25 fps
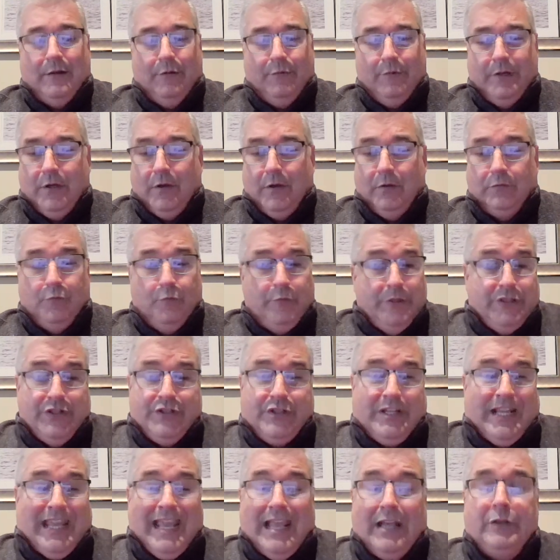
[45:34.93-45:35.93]
we don't. We
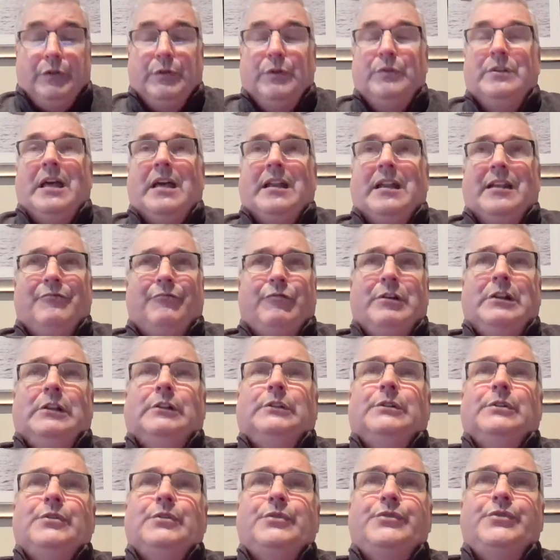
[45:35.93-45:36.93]
just can't do that. If we
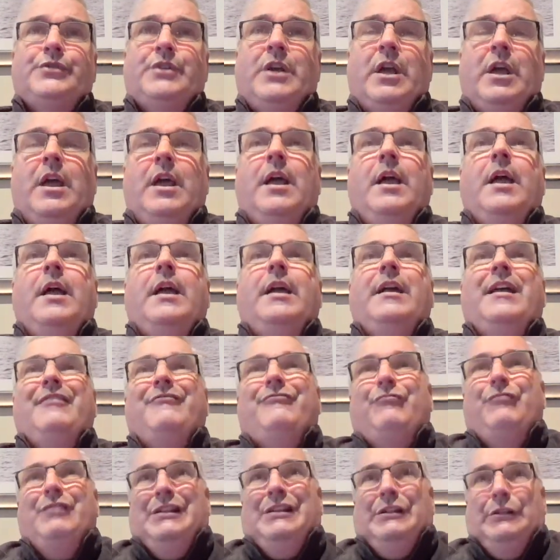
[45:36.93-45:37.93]
lose,
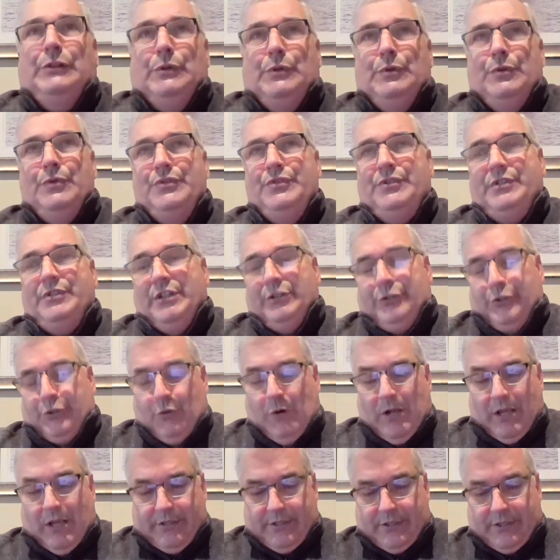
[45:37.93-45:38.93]
if we lose the
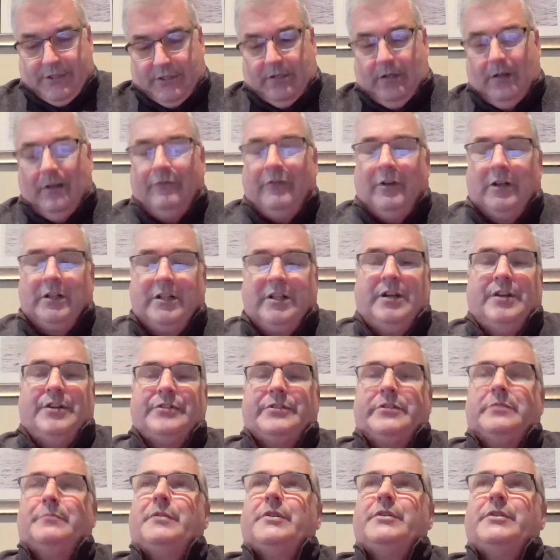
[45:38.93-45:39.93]
trust of our
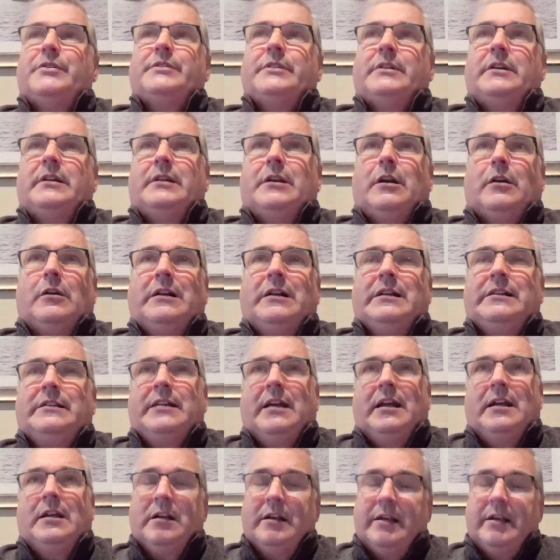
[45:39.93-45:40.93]
customers and our
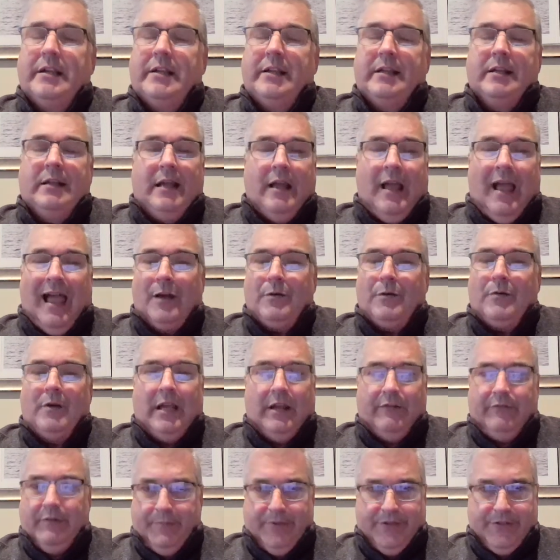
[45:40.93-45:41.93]
integrity, I don't
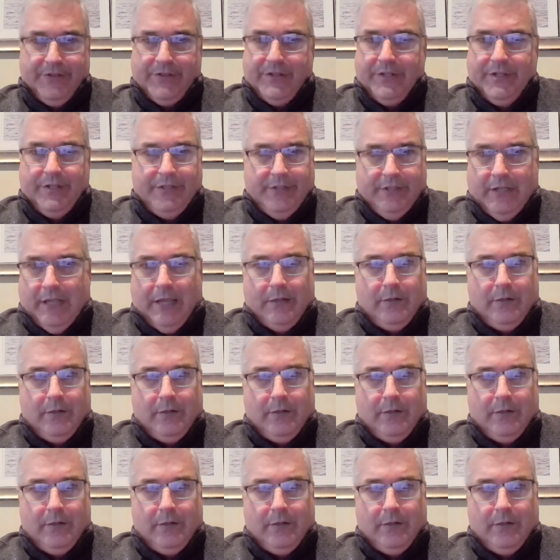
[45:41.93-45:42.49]
have a business.